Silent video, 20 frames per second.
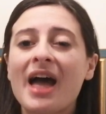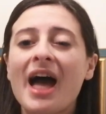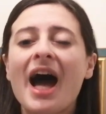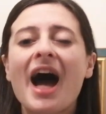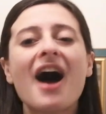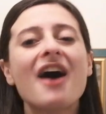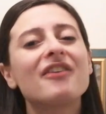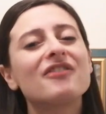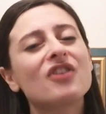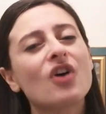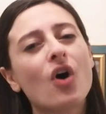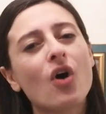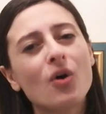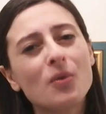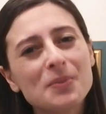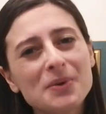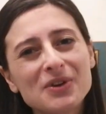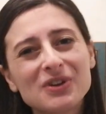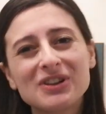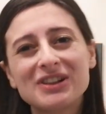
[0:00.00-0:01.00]
I hope
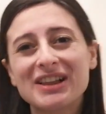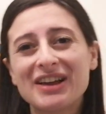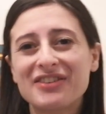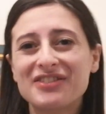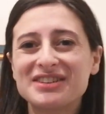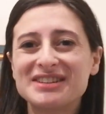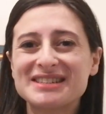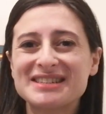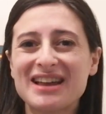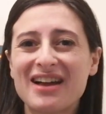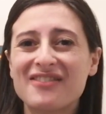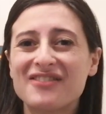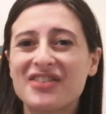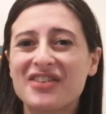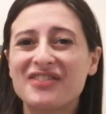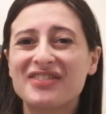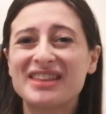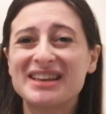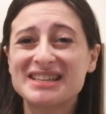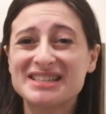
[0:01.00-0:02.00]
you learned some
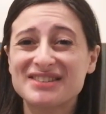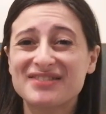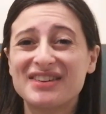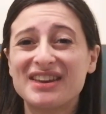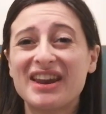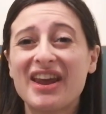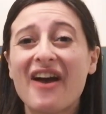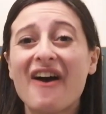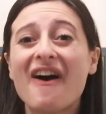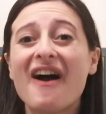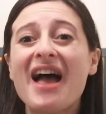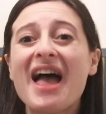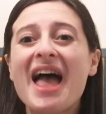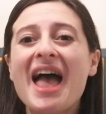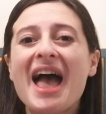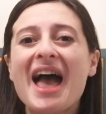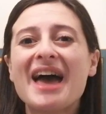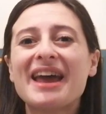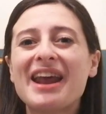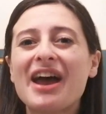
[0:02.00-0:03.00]
from this video,
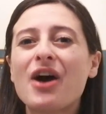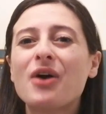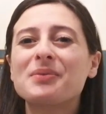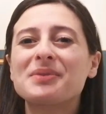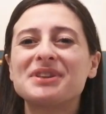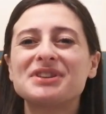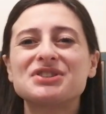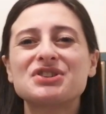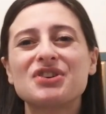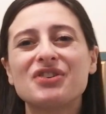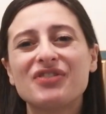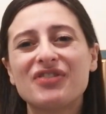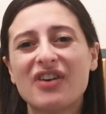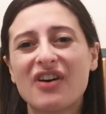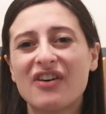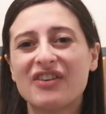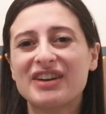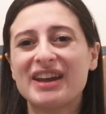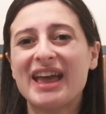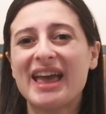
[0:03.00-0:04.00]
and I hope that you
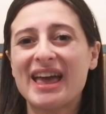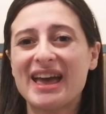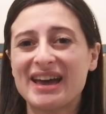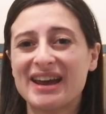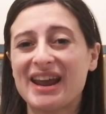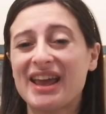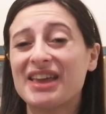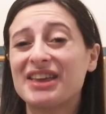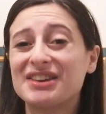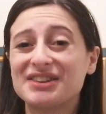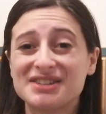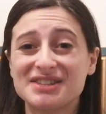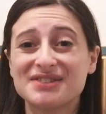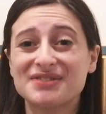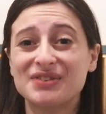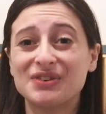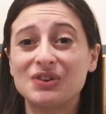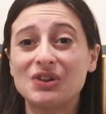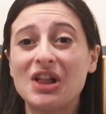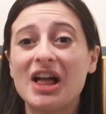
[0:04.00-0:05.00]
found it
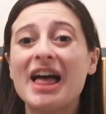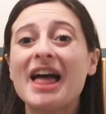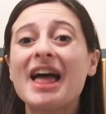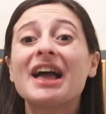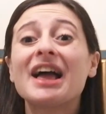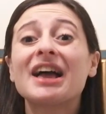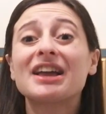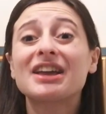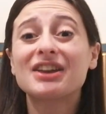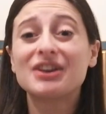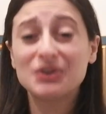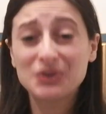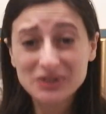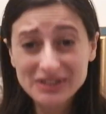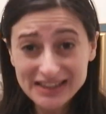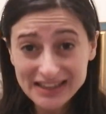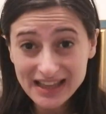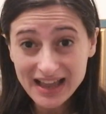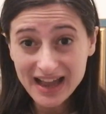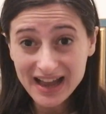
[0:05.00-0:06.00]
useful. Good
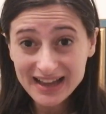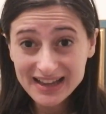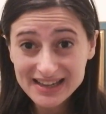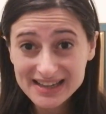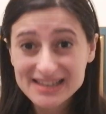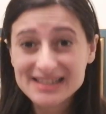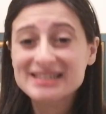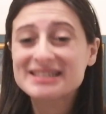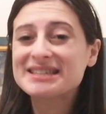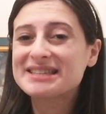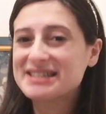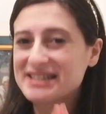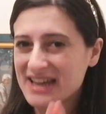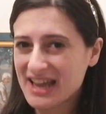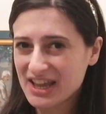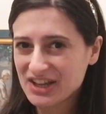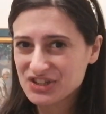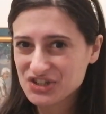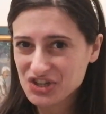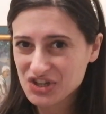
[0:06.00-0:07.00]
luck,
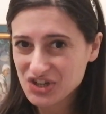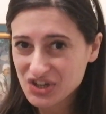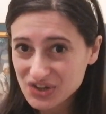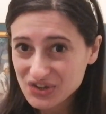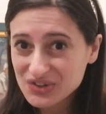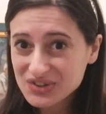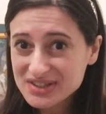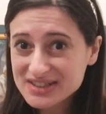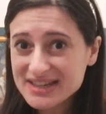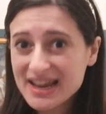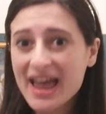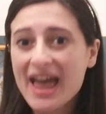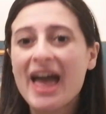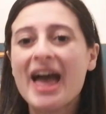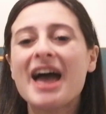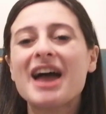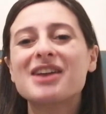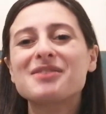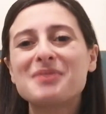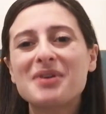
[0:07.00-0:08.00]
stay tuned,
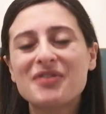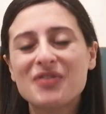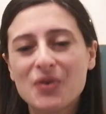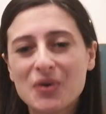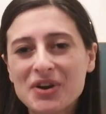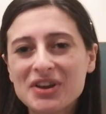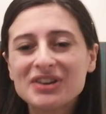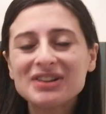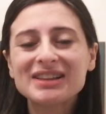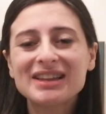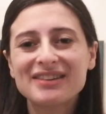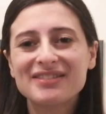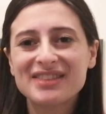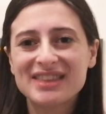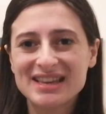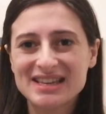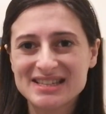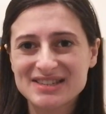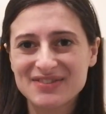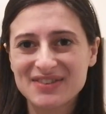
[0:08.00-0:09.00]
and before you leave
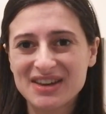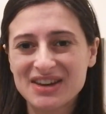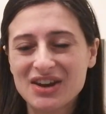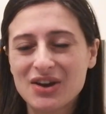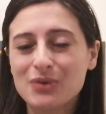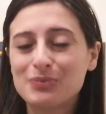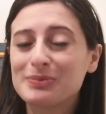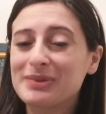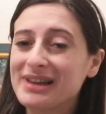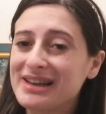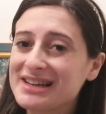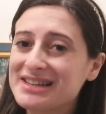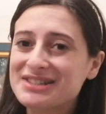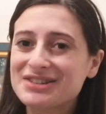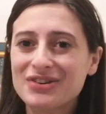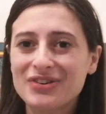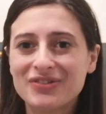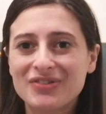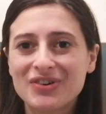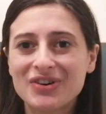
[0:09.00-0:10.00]
this video, please
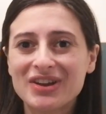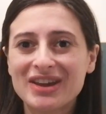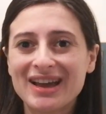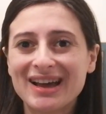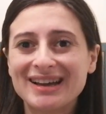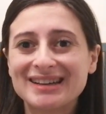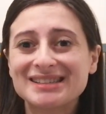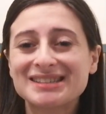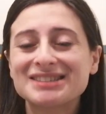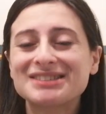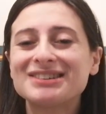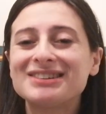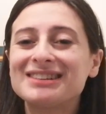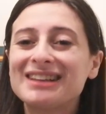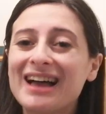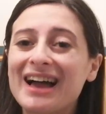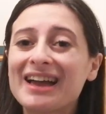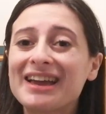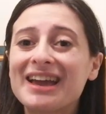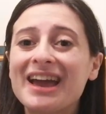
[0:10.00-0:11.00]
don't forget to
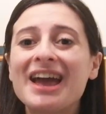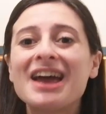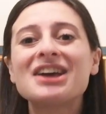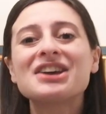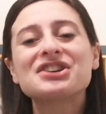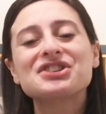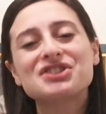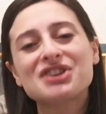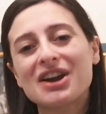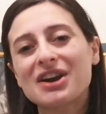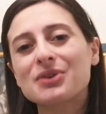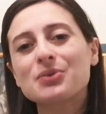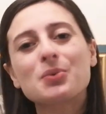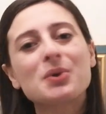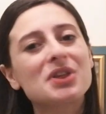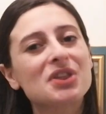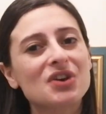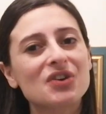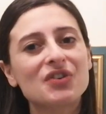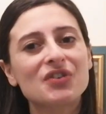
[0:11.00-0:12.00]
like, share it
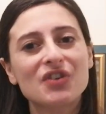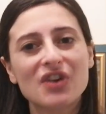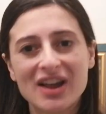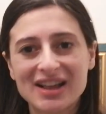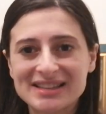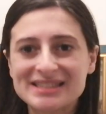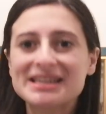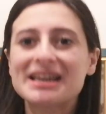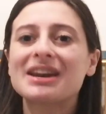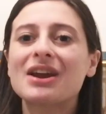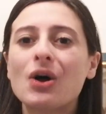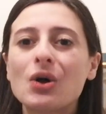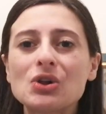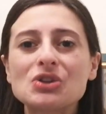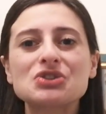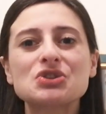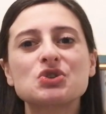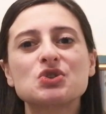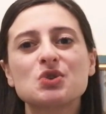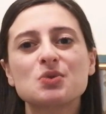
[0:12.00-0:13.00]
with your friends, and
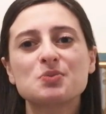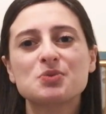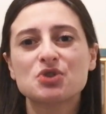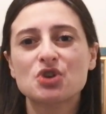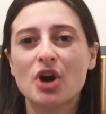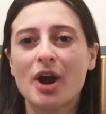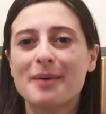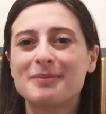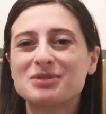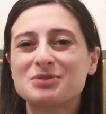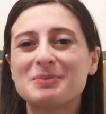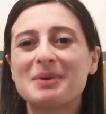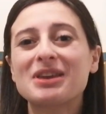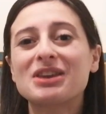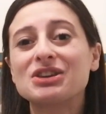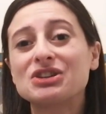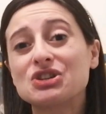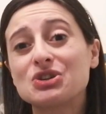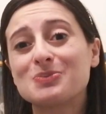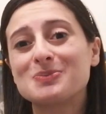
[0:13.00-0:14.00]
also subscribe to my
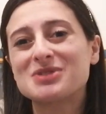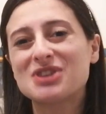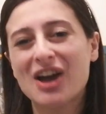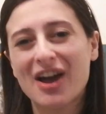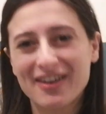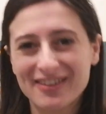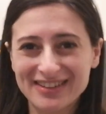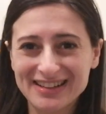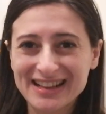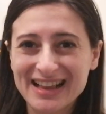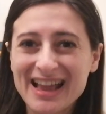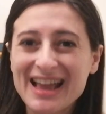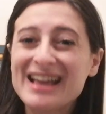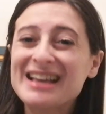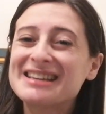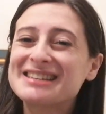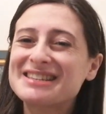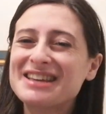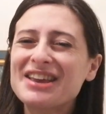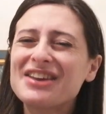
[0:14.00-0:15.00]
YouTube channel.
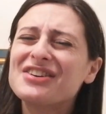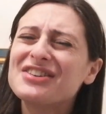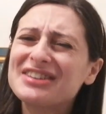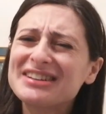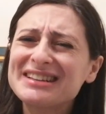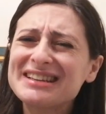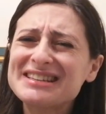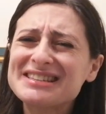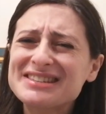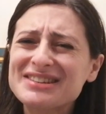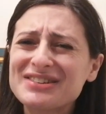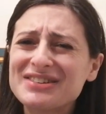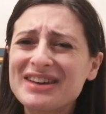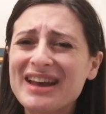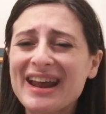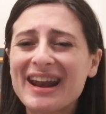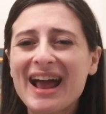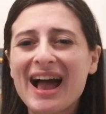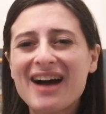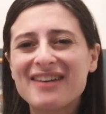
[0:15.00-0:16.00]
See you really soon
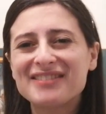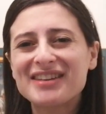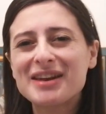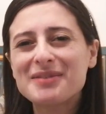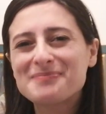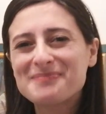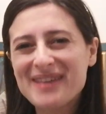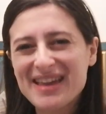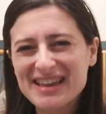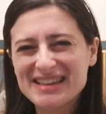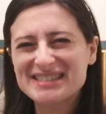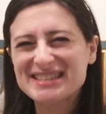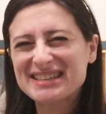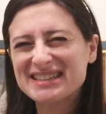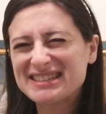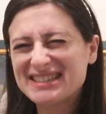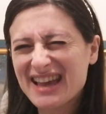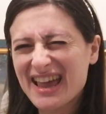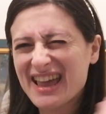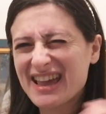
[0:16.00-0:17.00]
and have an amazing
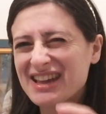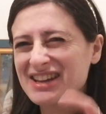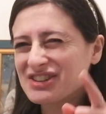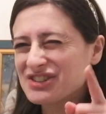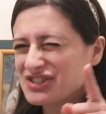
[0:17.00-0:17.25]
day.